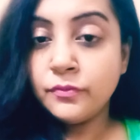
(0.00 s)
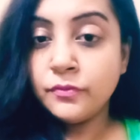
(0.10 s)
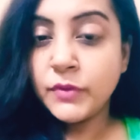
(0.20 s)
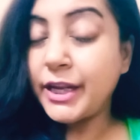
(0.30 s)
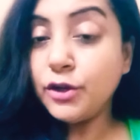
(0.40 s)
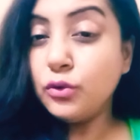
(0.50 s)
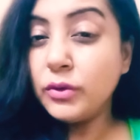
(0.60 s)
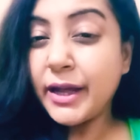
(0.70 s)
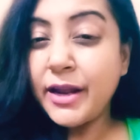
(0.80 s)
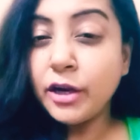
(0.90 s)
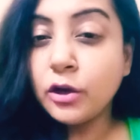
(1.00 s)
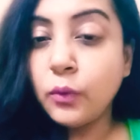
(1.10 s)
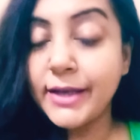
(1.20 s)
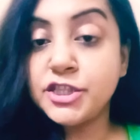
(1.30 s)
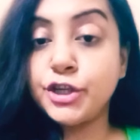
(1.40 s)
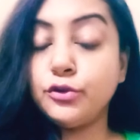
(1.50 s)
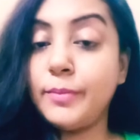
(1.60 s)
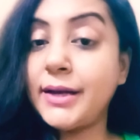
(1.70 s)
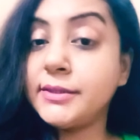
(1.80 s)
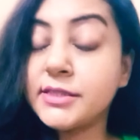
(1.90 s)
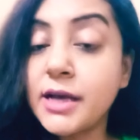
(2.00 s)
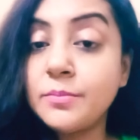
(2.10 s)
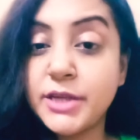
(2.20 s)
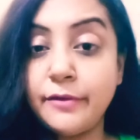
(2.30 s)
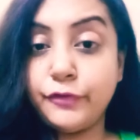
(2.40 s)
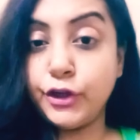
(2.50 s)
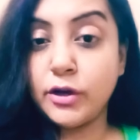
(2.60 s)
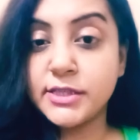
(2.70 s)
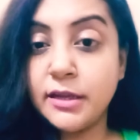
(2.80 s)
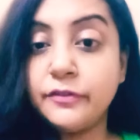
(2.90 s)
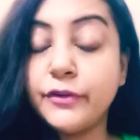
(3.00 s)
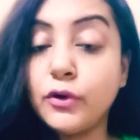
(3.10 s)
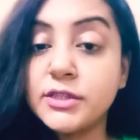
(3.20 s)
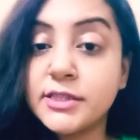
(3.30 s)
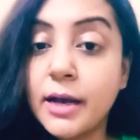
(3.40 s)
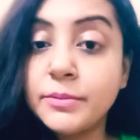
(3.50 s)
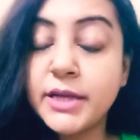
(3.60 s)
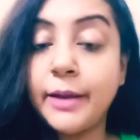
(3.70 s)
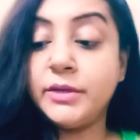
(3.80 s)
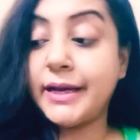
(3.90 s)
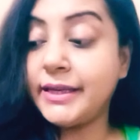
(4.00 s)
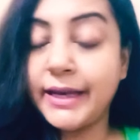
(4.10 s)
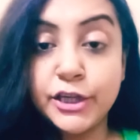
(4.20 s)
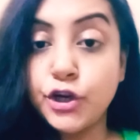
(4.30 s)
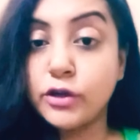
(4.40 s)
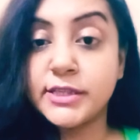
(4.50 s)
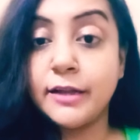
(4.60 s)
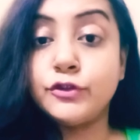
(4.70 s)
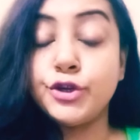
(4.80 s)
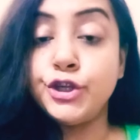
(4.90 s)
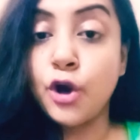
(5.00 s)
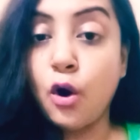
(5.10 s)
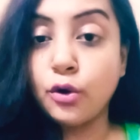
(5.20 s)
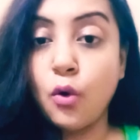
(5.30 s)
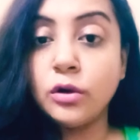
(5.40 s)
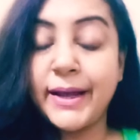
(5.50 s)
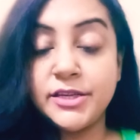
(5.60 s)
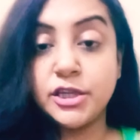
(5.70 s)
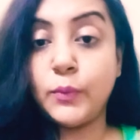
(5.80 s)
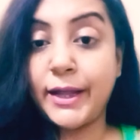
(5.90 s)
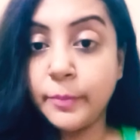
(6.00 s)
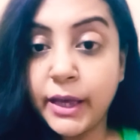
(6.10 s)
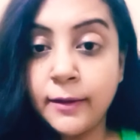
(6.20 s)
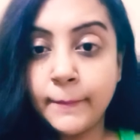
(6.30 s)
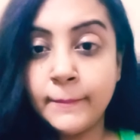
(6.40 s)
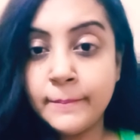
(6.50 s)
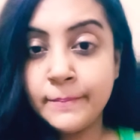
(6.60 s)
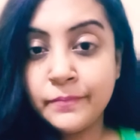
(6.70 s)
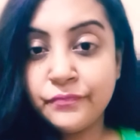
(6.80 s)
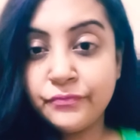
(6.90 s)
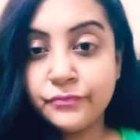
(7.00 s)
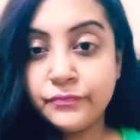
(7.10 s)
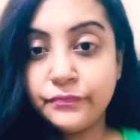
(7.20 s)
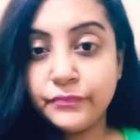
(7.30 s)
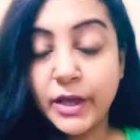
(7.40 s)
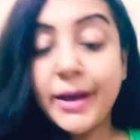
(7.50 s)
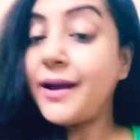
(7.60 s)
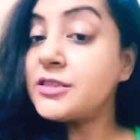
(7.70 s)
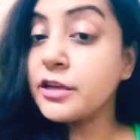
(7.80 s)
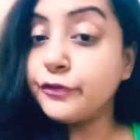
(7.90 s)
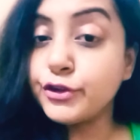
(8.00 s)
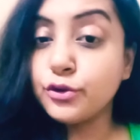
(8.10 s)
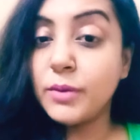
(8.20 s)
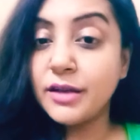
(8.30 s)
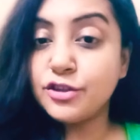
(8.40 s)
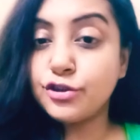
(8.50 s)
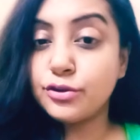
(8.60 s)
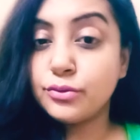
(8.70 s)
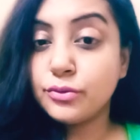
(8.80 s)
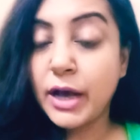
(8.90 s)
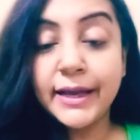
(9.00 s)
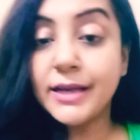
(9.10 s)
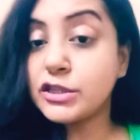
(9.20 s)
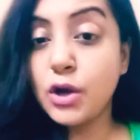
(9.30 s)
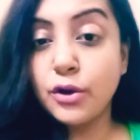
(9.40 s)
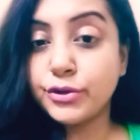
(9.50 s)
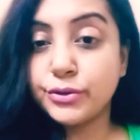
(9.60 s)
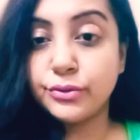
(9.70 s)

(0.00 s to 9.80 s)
Can I request you to manage some time for yourself, devote some time, dedicate yourself to your own mental well-being? Am I asking for too much? I guess not.